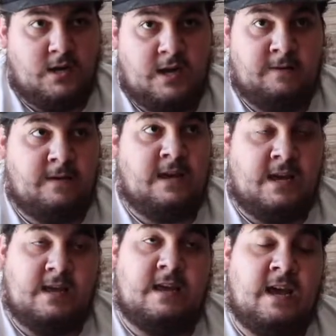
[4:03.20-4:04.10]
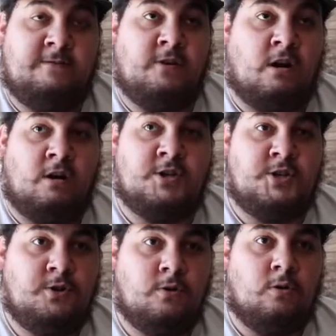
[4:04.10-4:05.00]
if there are
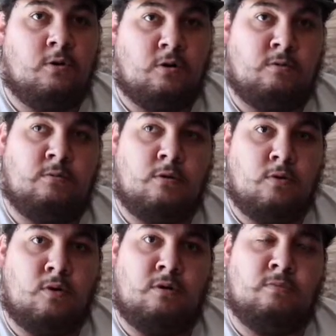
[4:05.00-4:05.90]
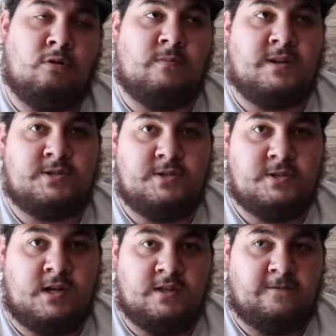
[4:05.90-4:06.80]
2 or more monsters
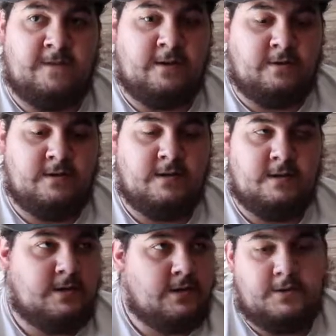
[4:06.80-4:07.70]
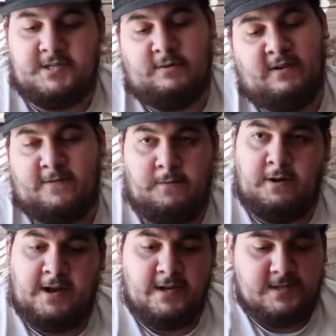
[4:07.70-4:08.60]
on the field, summon it from your
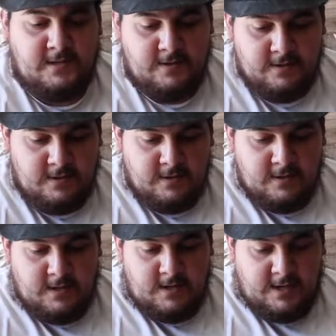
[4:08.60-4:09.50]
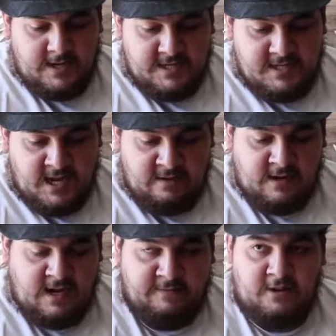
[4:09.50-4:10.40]
hand. It does
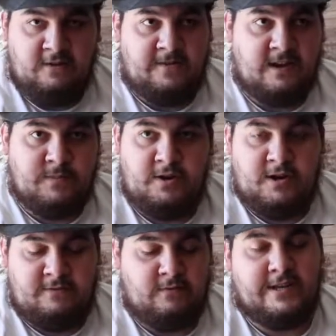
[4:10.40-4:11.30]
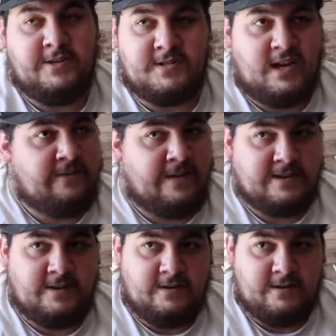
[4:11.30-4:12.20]
have another effect, but you never really use that
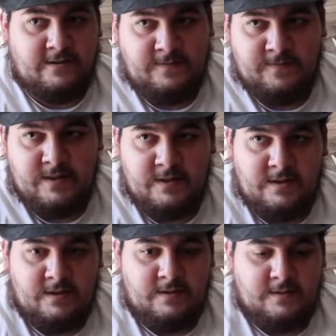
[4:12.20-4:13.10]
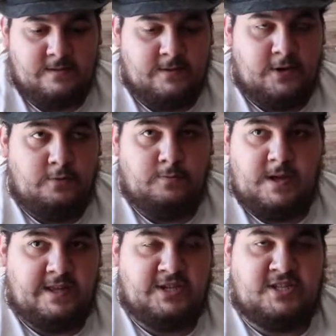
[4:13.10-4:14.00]
effect at all. You
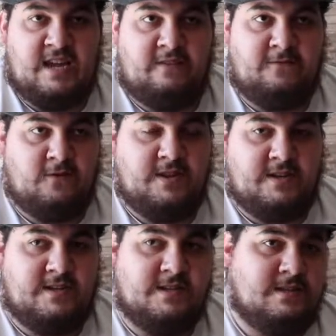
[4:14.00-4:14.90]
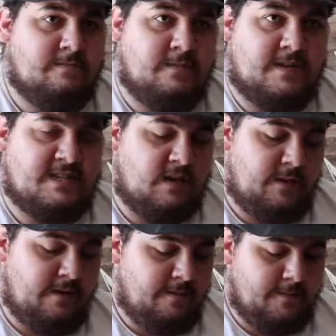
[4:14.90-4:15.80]
mainly just have it for the
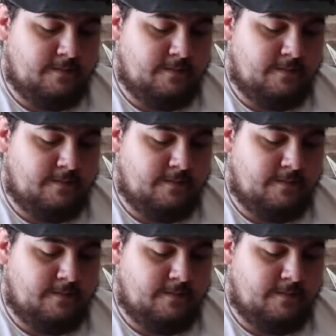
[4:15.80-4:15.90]
summon.